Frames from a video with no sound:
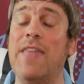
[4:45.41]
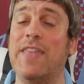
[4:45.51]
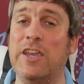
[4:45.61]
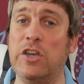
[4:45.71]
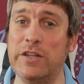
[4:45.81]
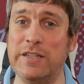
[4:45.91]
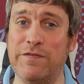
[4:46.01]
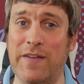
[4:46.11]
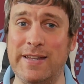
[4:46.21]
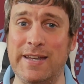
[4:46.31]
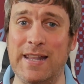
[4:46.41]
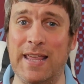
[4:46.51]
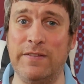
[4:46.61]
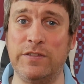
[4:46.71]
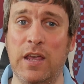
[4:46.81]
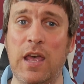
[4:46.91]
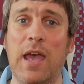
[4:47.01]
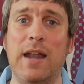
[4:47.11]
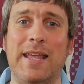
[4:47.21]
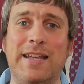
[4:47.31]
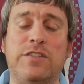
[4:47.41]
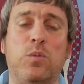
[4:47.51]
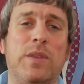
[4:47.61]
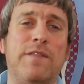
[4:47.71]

they're good at defending leads with